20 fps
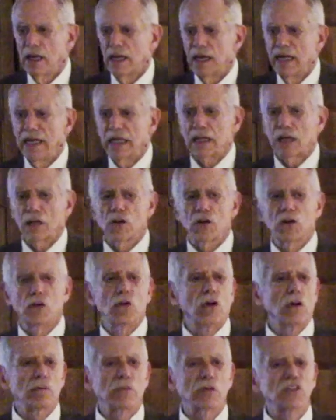Hitler, who
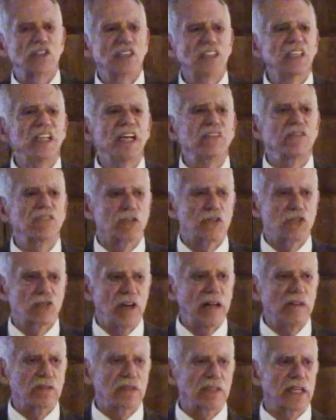almost never
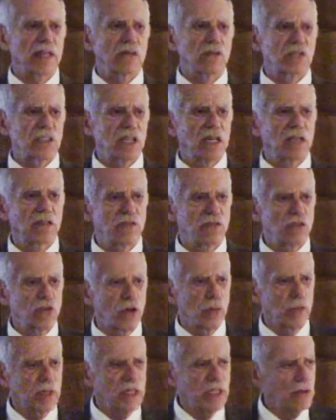traveled outside of
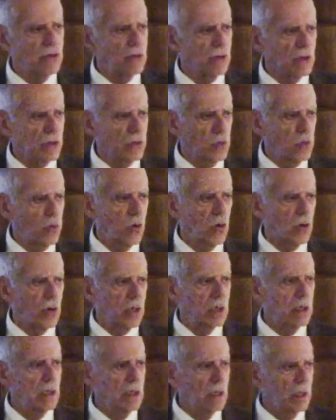Germany during the
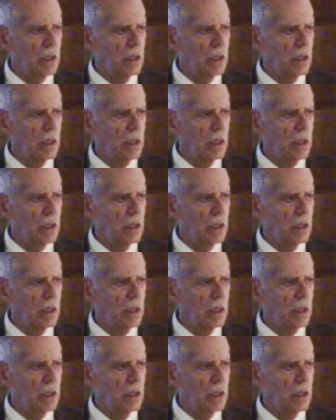war,